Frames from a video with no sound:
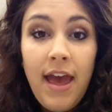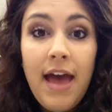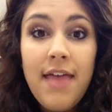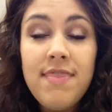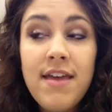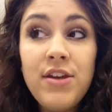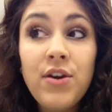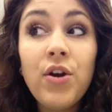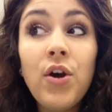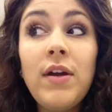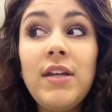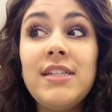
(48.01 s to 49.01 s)
and then you're
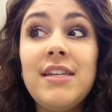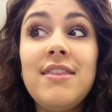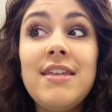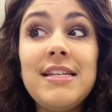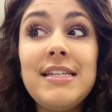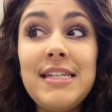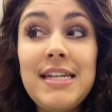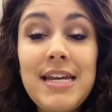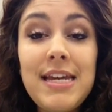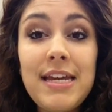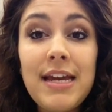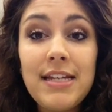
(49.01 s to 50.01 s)
going to the
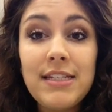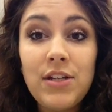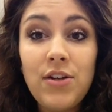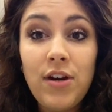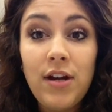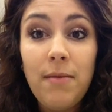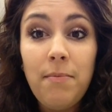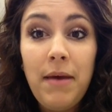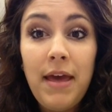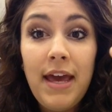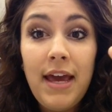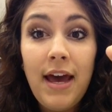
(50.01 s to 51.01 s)
D, and so you're going to
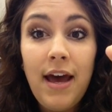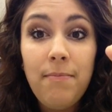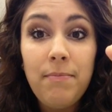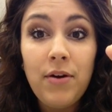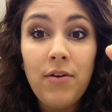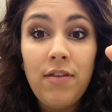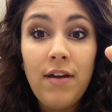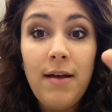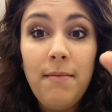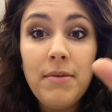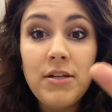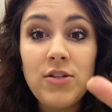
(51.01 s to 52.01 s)
pick up your
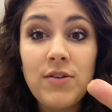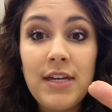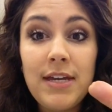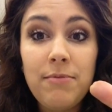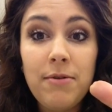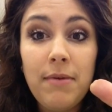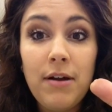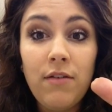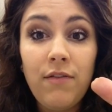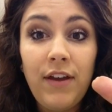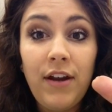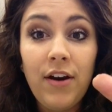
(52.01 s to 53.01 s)
thumb, but you keep your middle
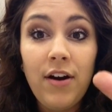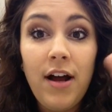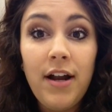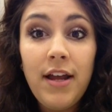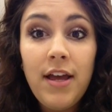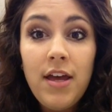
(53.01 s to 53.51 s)
finger on.